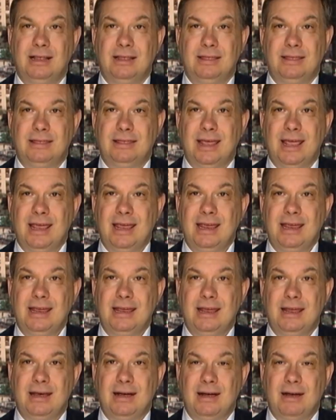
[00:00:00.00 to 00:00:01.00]

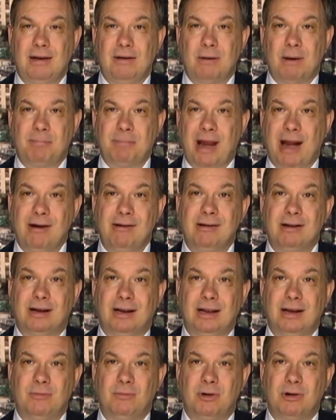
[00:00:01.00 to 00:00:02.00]
they
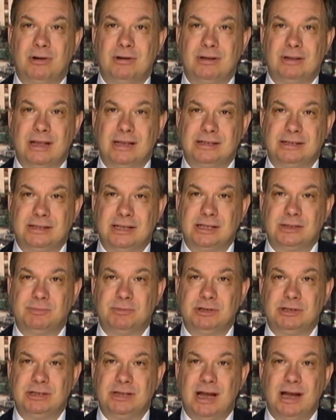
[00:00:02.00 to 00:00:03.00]
apparently were this this
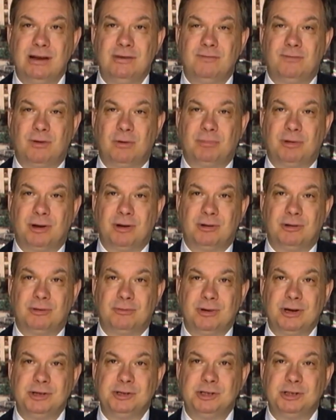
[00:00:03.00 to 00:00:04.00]
was done for political
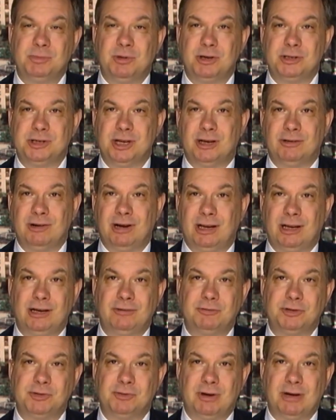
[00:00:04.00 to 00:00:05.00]
reasons because Hillary
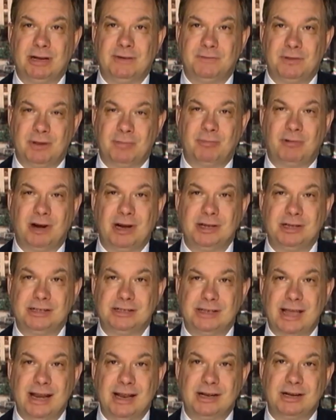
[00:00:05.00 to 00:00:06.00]
Clinton was running for the
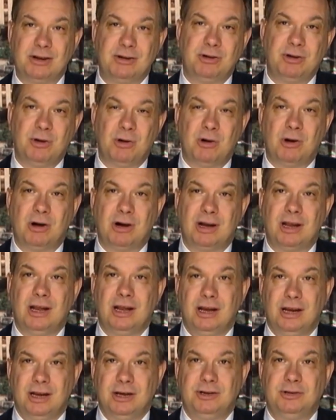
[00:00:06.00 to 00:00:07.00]
Senate in New York
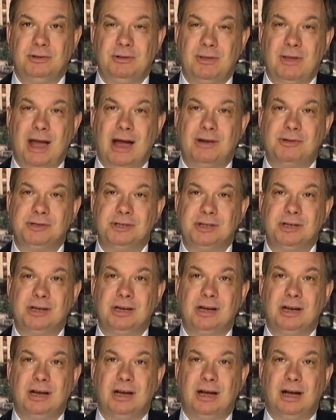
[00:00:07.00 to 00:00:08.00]
in 2000,
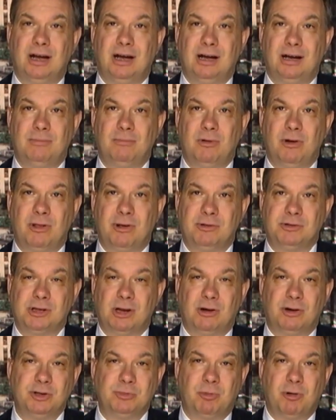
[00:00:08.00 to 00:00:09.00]
uh, where there was a
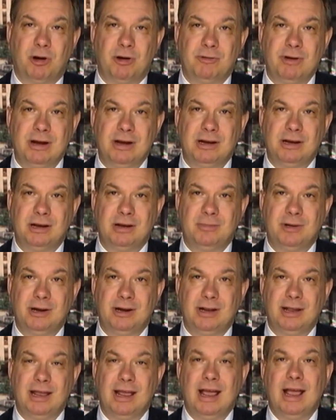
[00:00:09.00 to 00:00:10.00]
large Puerto Rican
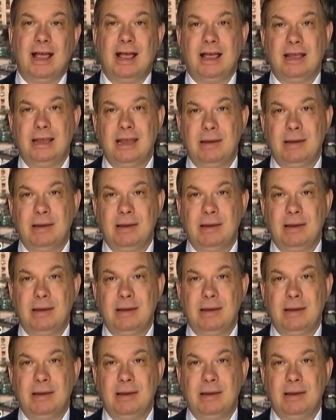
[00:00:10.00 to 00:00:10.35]
community. He